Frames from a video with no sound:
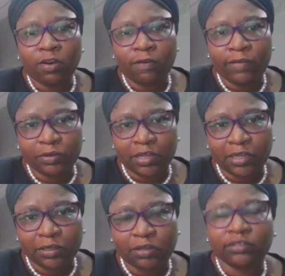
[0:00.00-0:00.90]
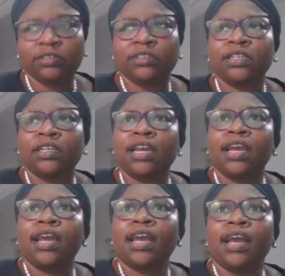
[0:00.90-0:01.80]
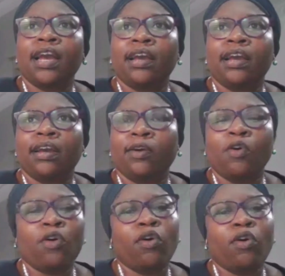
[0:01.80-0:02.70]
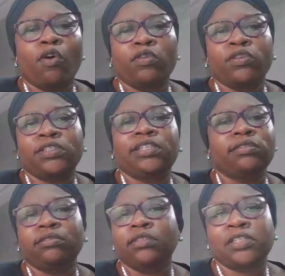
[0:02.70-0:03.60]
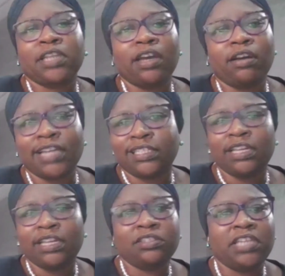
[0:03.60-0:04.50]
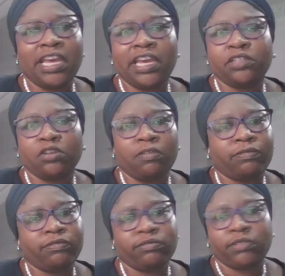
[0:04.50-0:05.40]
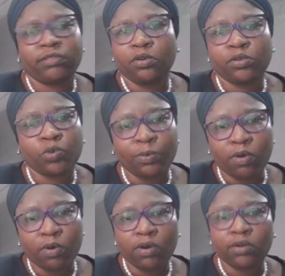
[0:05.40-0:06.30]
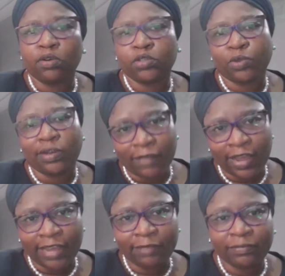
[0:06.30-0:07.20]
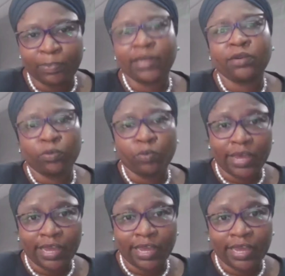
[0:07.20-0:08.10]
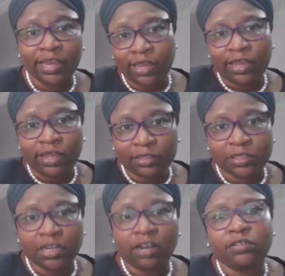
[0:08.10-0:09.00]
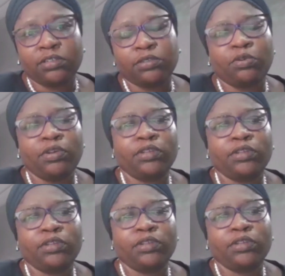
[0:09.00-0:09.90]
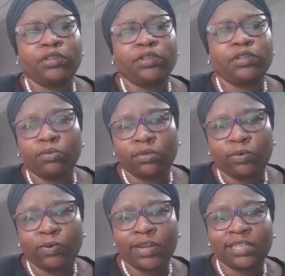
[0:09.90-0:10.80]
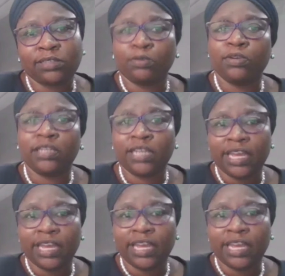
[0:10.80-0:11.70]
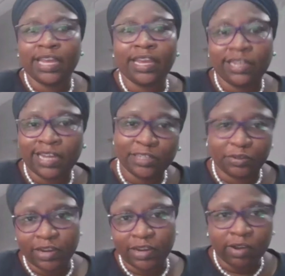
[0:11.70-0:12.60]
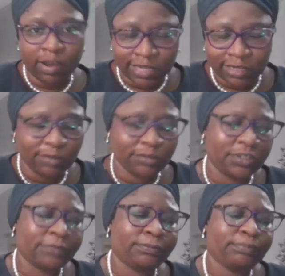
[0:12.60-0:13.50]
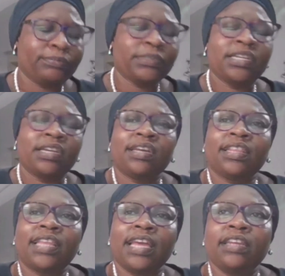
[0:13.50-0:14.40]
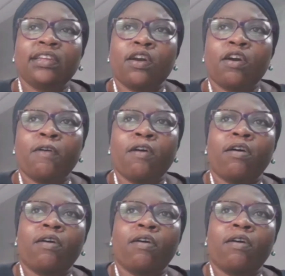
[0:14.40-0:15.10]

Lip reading: of education or until the child attains the age of 21 or 25, depending on where the child is going to, what school, whether the school here in Nigeria or outside the country. Then